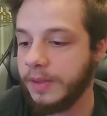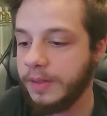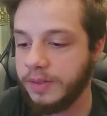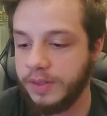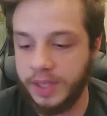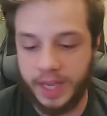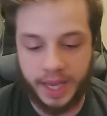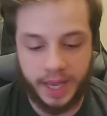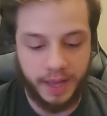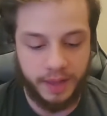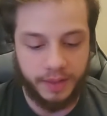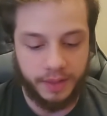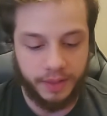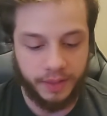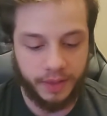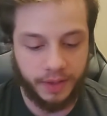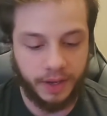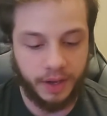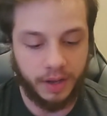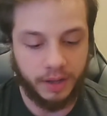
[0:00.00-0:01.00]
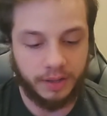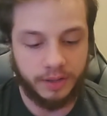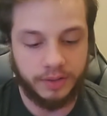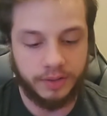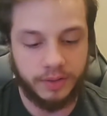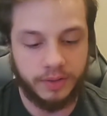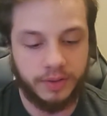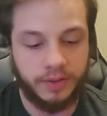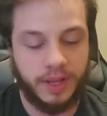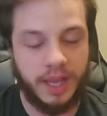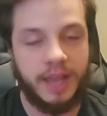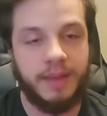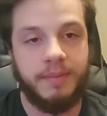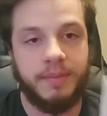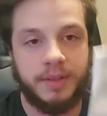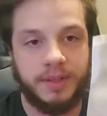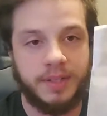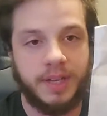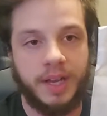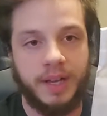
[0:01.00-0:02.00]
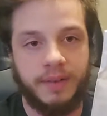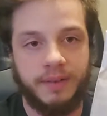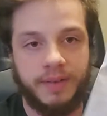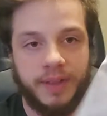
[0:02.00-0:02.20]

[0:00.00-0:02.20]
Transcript: So yeah, the console came inside